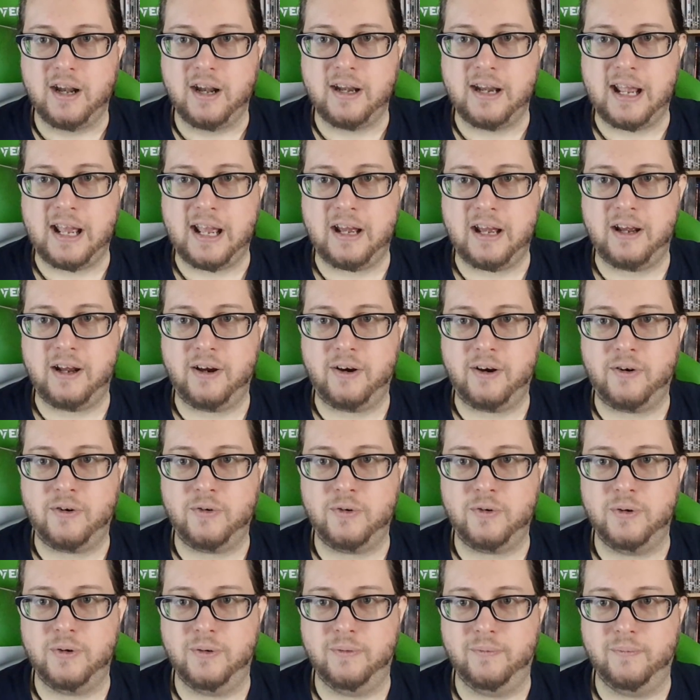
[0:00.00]

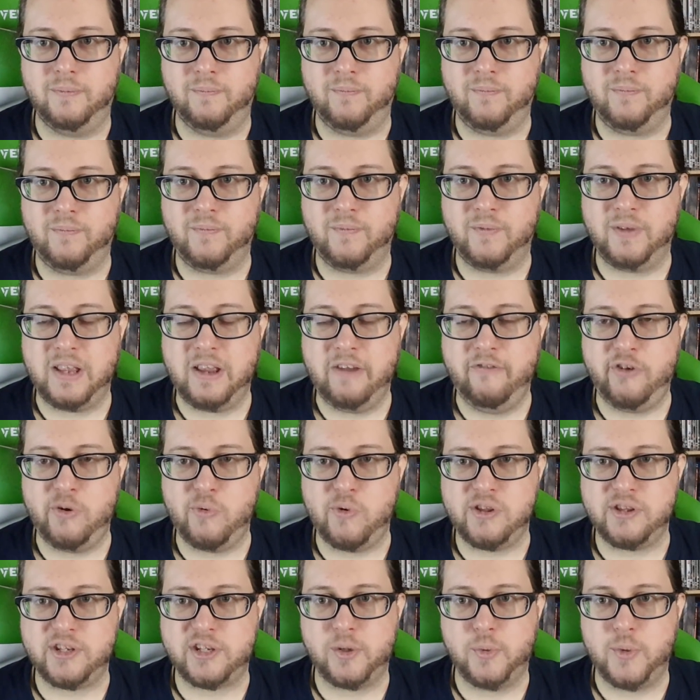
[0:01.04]
Now, if you
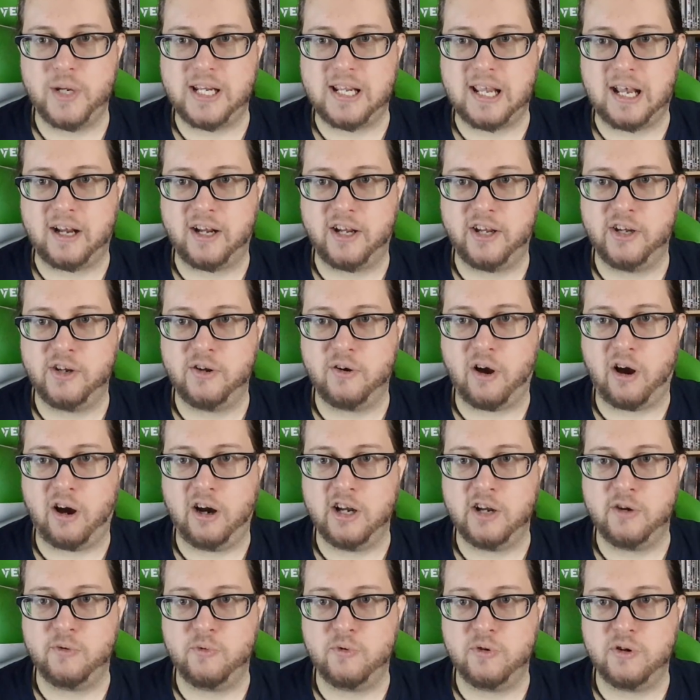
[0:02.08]
want Zuikaku,
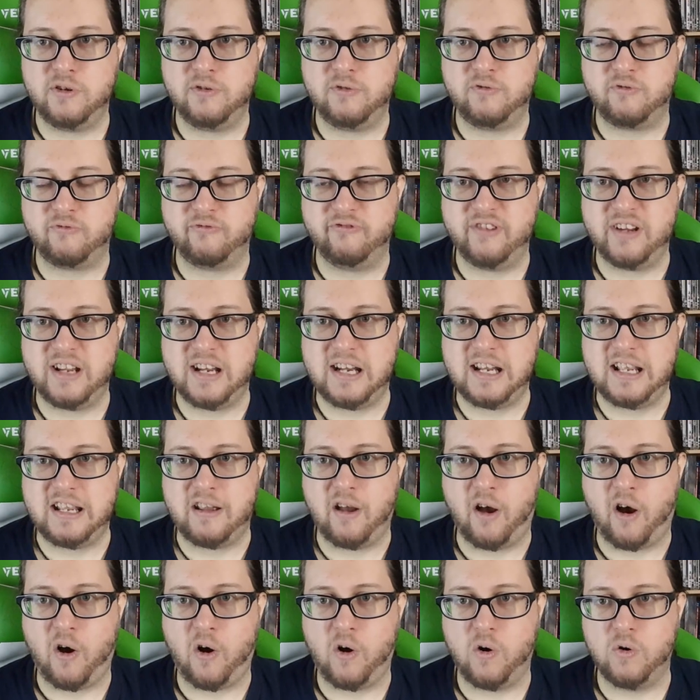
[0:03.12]
I would really
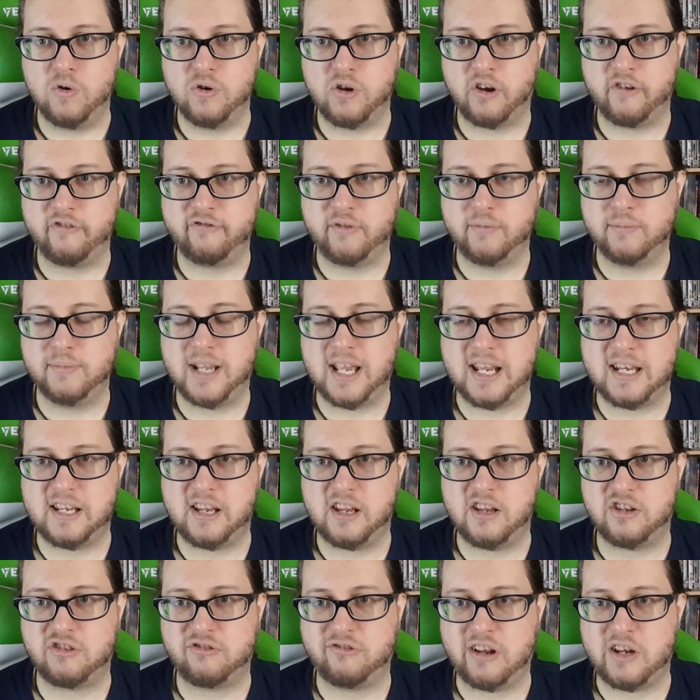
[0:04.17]
hold off from
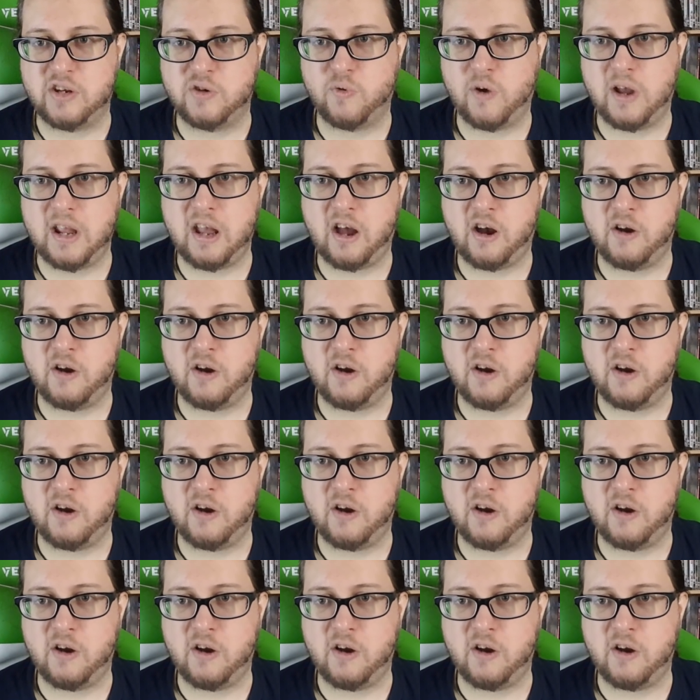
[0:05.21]
getting her straight away.